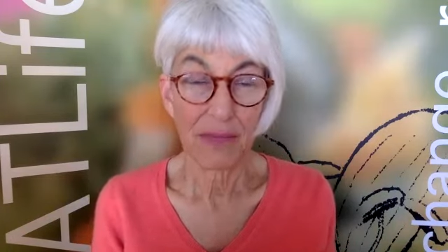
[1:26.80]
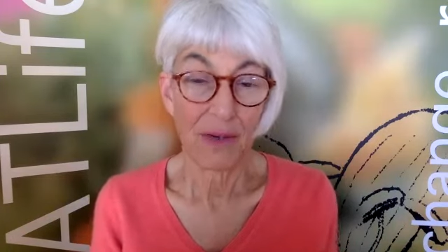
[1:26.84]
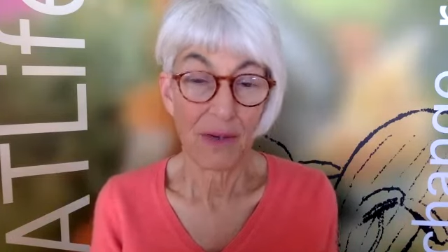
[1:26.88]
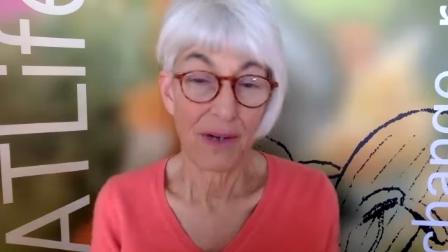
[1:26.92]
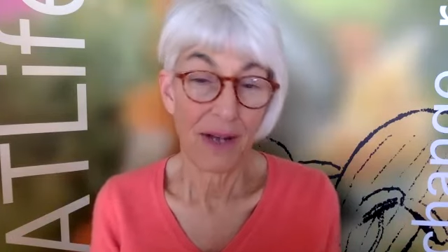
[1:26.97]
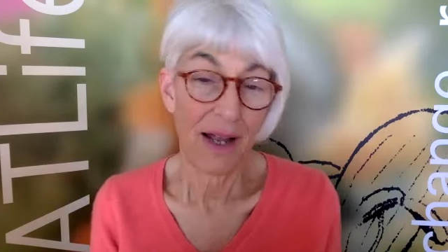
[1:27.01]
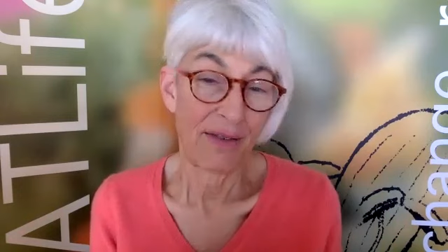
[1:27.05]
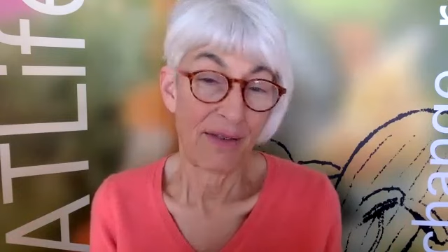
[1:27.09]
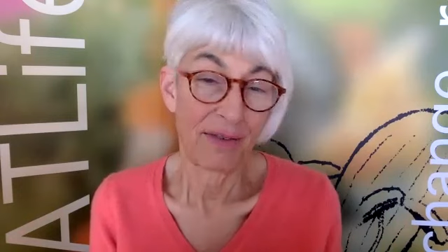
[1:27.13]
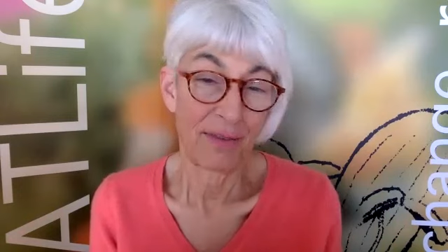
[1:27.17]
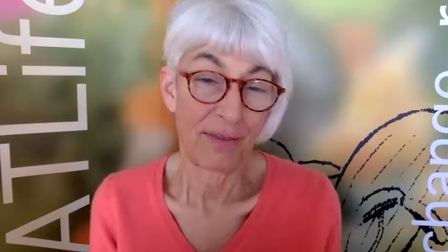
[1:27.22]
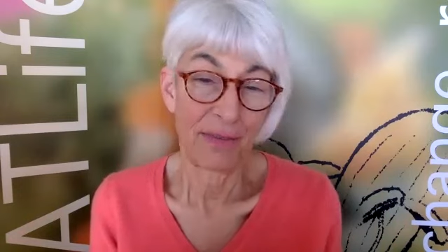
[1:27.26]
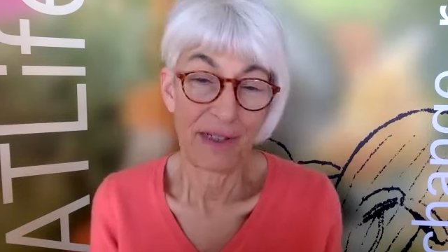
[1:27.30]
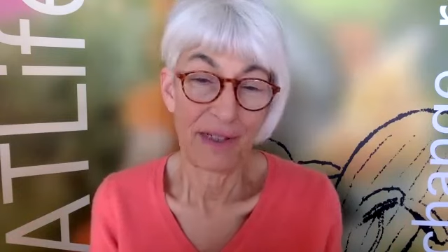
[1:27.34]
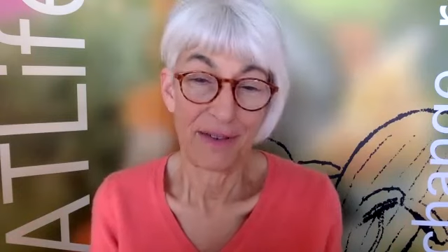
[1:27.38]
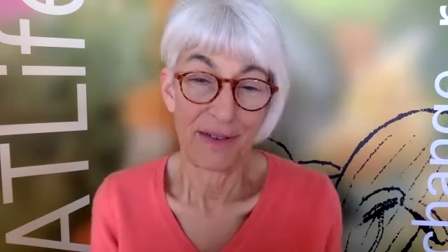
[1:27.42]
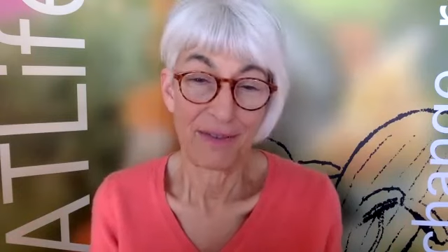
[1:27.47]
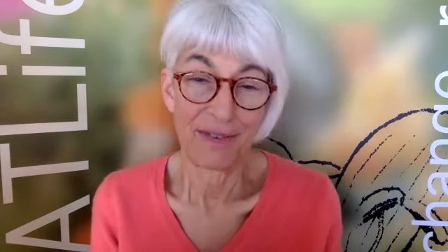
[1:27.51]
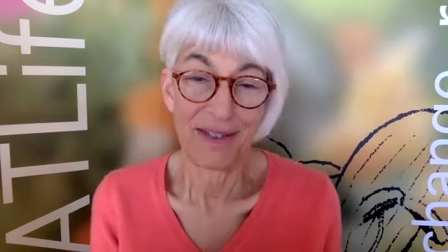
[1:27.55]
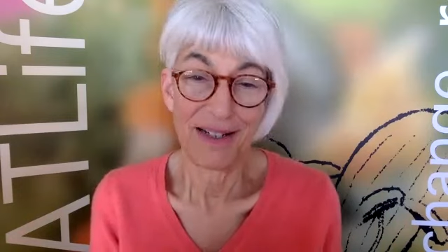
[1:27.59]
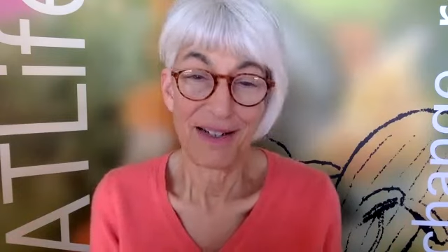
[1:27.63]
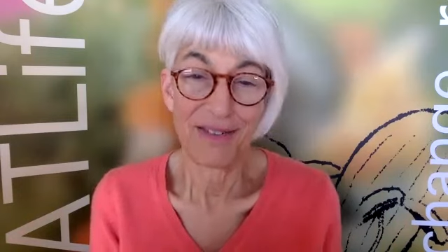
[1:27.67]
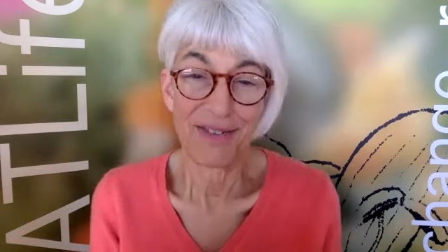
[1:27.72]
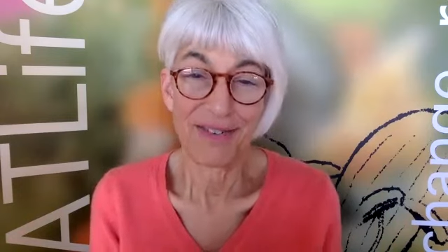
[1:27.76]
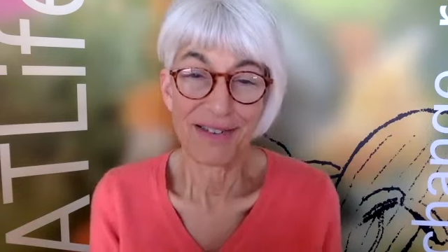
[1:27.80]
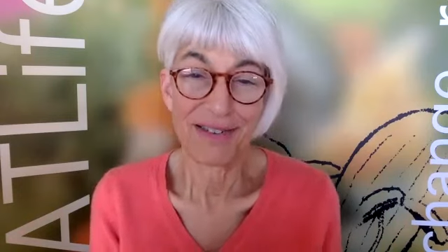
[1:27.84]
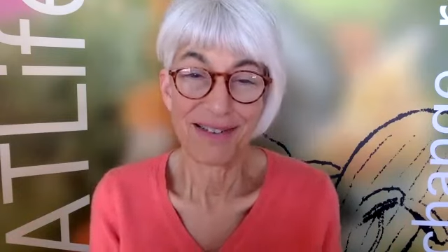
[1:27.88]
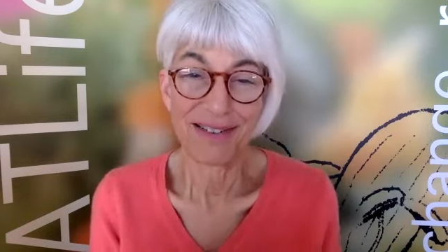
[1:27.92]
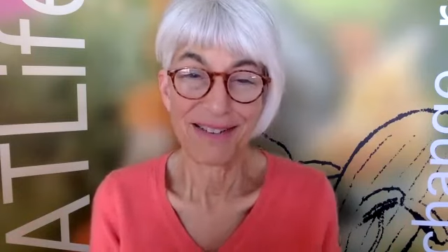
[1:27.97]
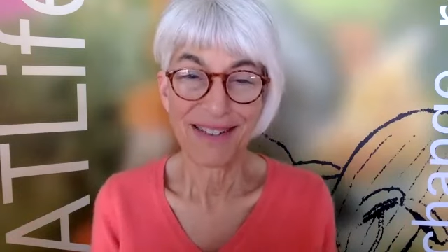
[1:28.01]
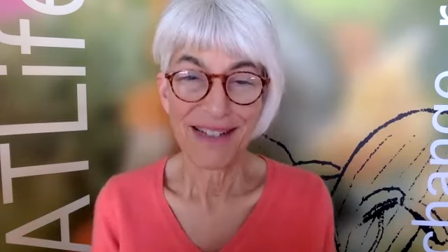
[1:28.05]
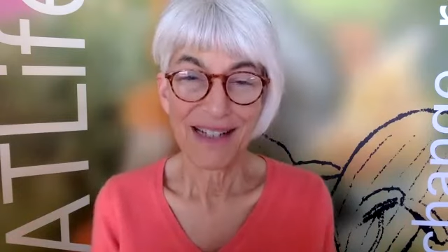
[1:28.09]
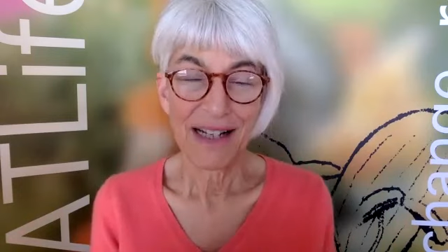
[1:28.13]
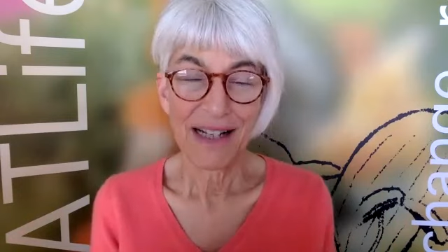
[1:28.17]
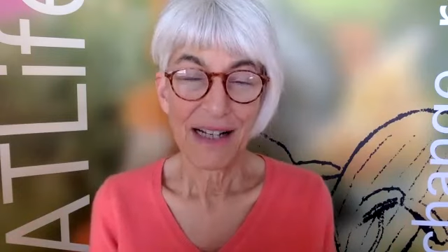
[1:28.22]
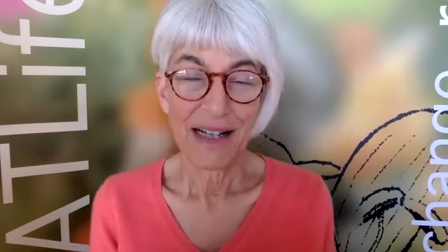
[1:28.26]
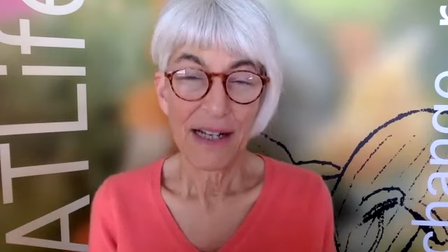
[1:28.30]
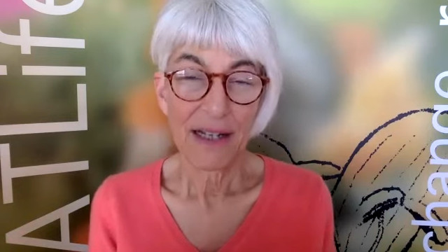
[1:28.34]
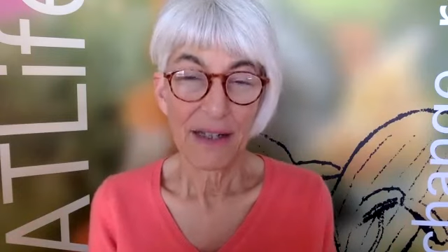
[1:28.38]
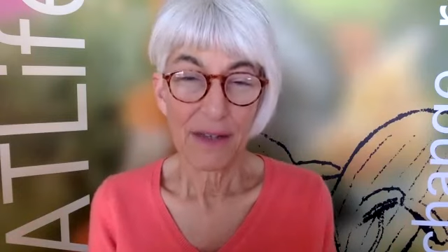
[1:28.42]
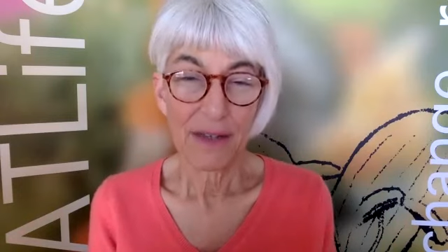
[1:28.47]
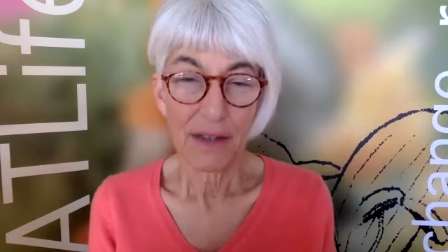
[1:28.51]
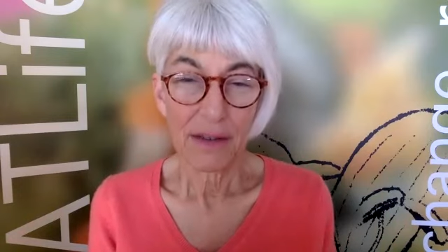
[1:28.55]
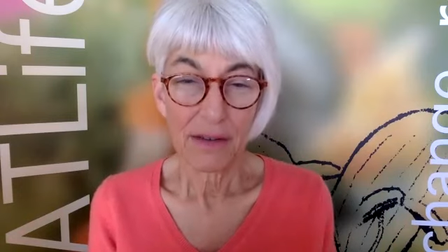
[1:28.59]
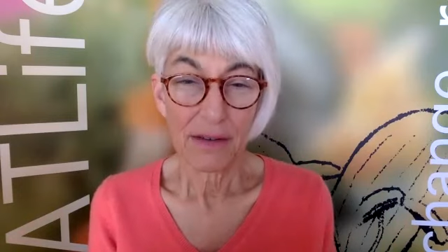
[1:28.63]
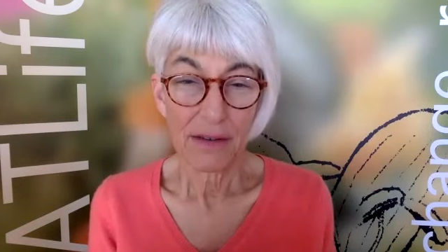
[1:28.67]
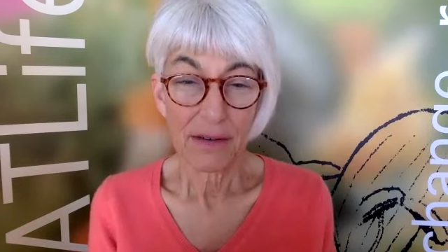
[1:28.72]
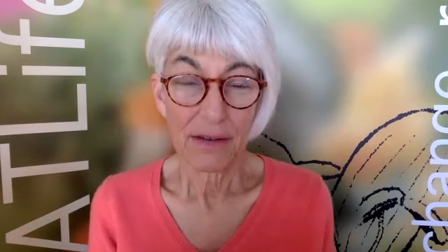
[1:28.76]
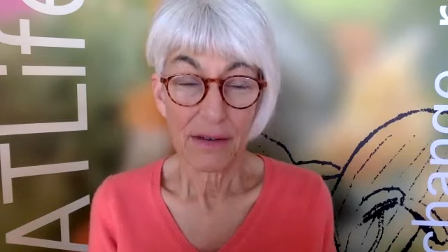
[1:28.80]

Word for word: half a minute, whatever, and